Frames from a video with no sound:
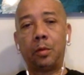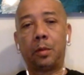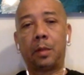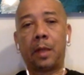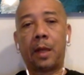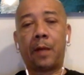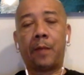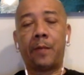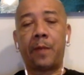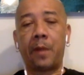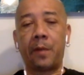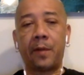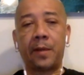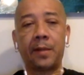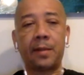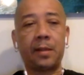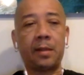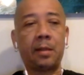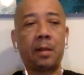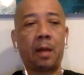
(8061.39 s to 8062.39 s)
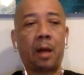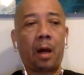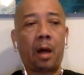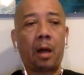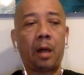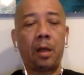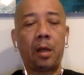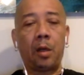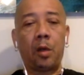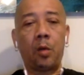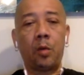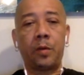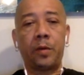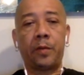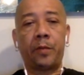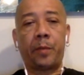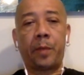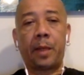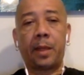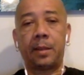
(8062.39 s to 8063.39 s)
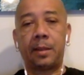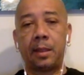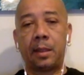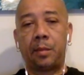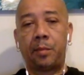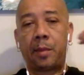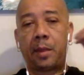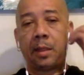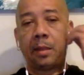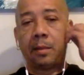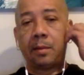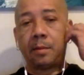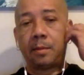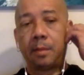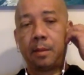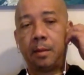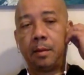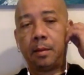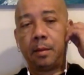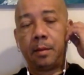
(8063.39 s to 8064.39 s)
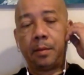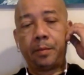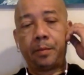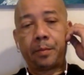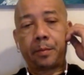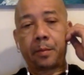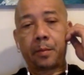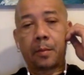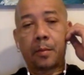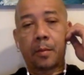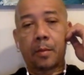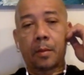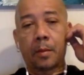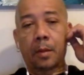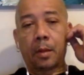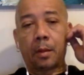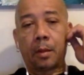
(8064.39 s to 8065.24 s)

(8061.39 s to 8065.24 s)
I've never seen an all inclusive party in Belize. Okay.